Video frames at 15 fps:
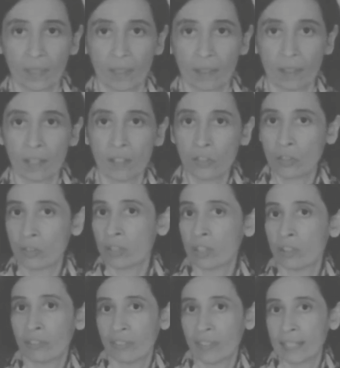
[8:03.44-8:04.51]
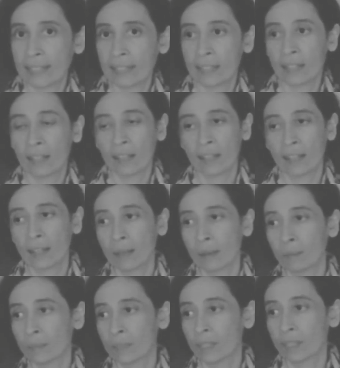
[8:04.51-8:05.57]
history of
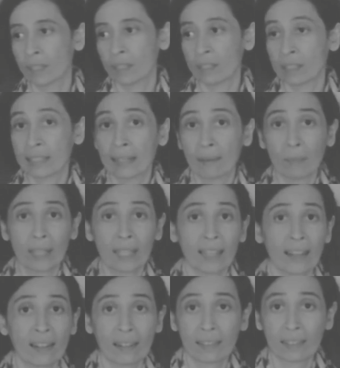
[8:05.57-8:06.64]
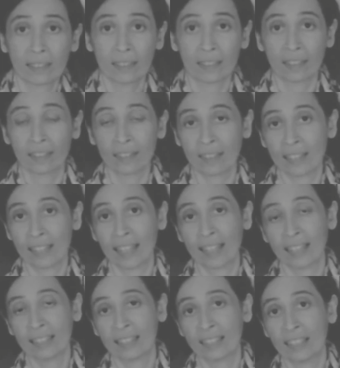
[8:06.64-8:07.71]
Islam, the Islamic characters,
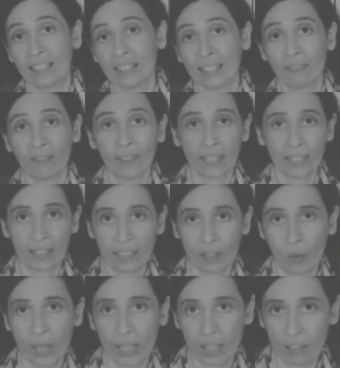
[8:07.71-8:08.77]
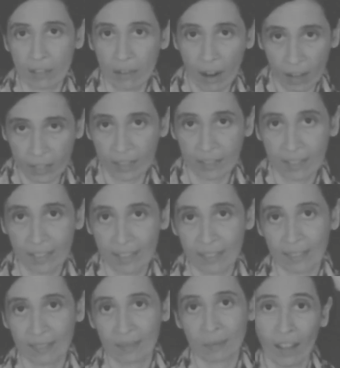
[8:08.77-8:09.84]
and it's affecting the way he
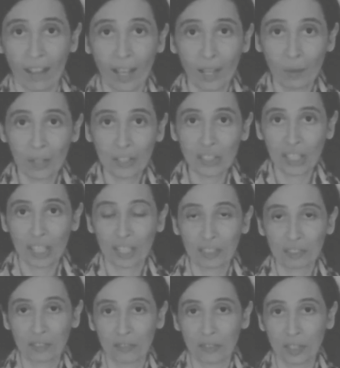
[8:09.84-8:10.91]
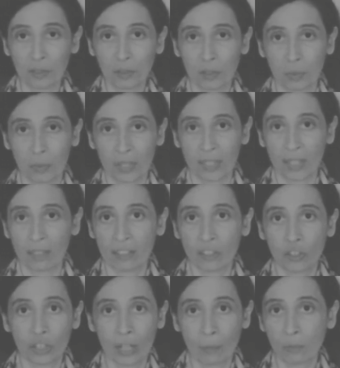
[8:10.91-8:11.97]
writes. I watched a lot of videos where they
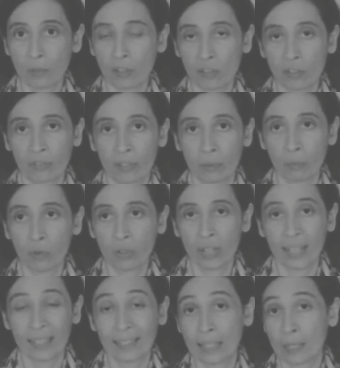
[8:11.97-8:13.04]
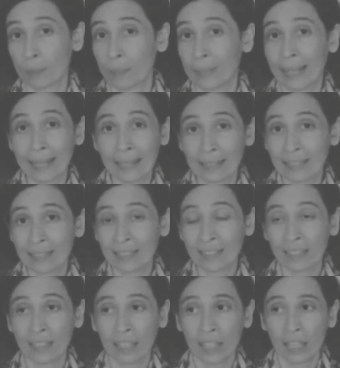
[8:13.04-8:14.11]
read chapters of the book and explain
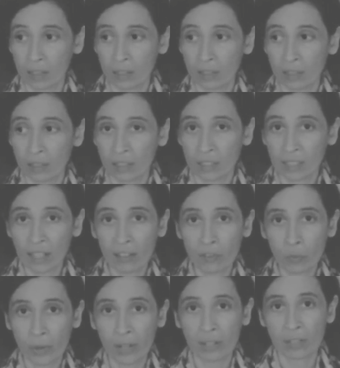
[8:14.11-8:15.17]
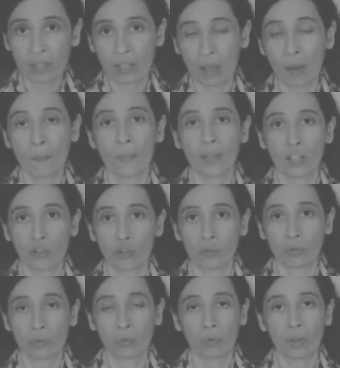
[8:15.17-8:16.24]
it. There were some
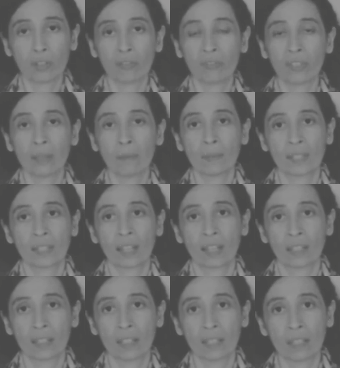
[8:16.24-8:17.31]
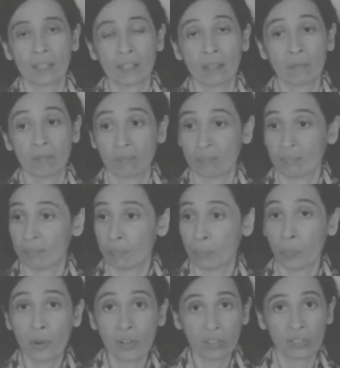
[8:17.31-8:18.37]
issues. One of them is that he
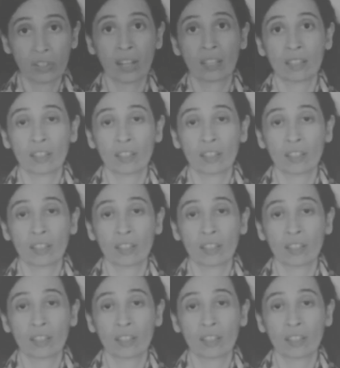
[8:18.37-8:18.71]
portrayed